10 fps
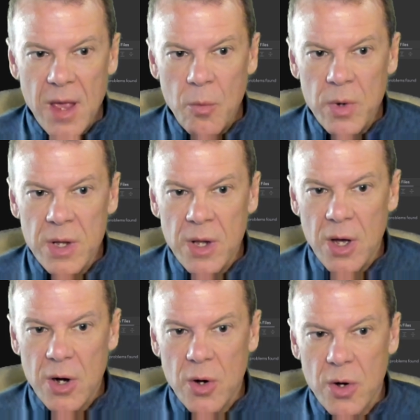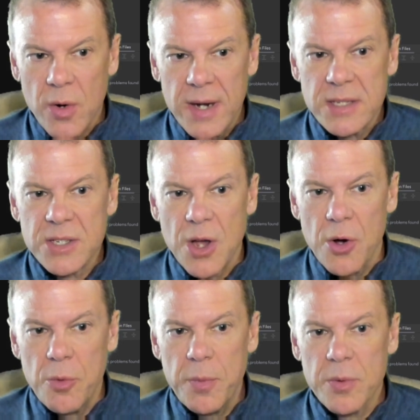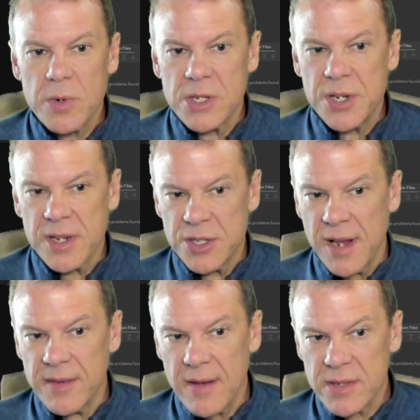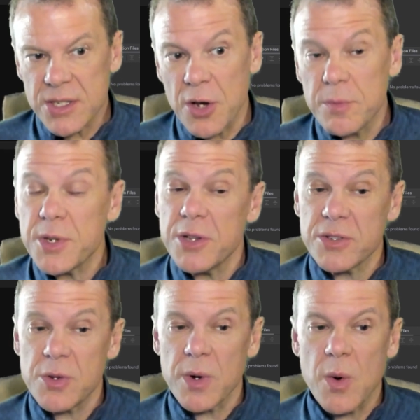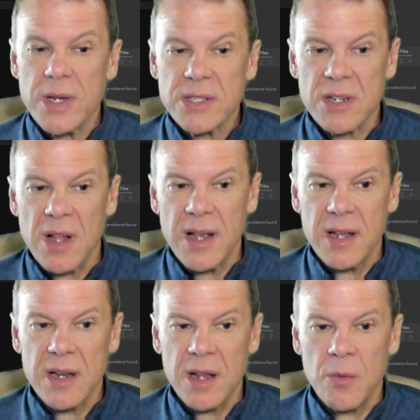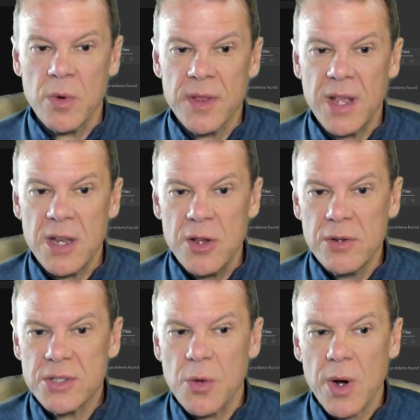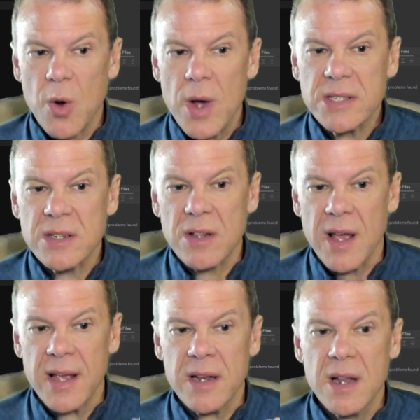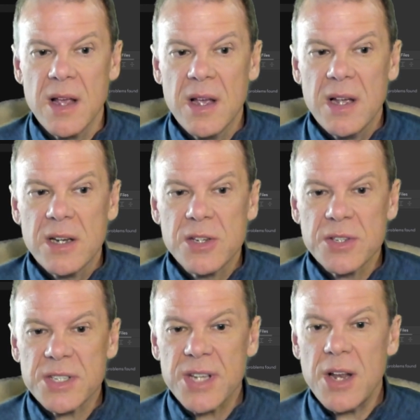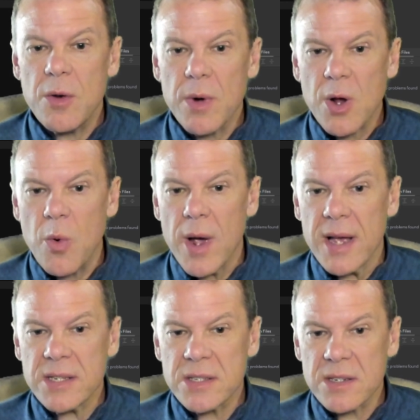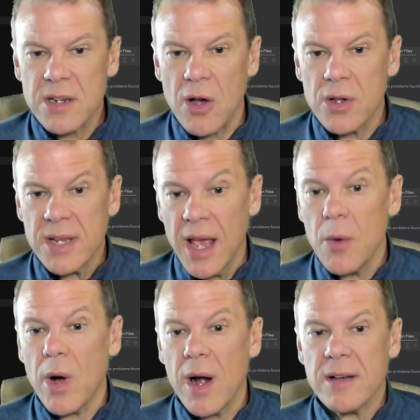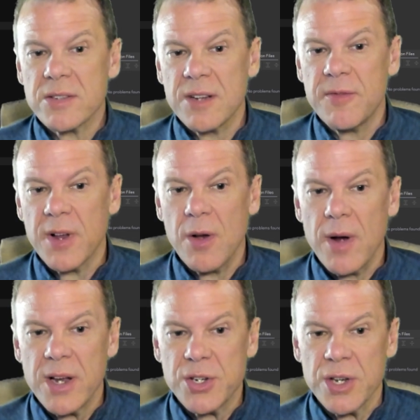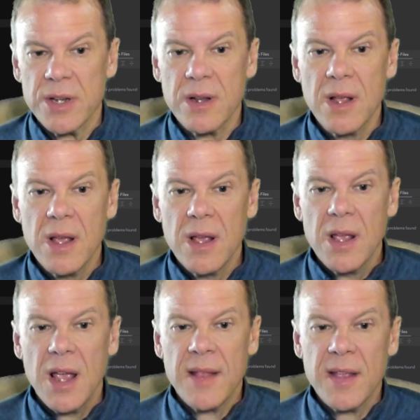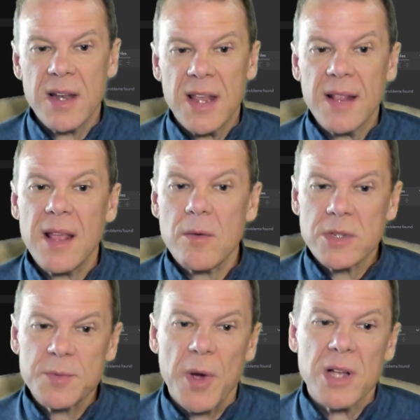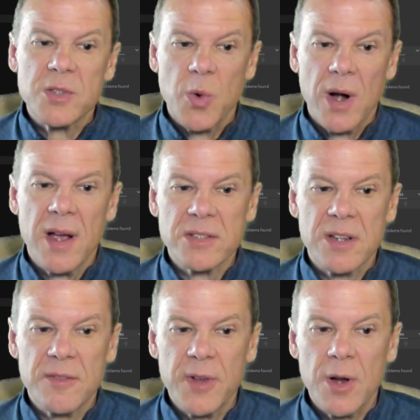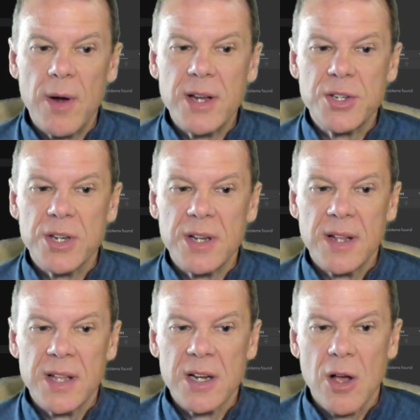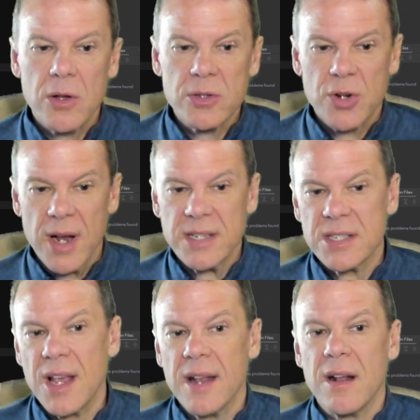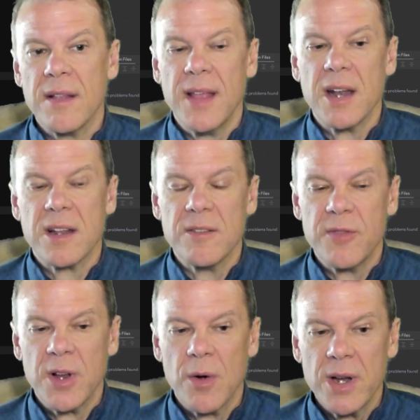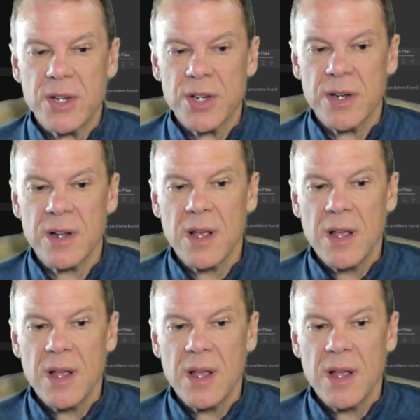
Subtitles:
it will create a scope, which because you have to have a scope to use the request client. It will then use the request client to send a request called get warehouse configuration, and then get that response warehouse configuration, and then call try set on that configuration.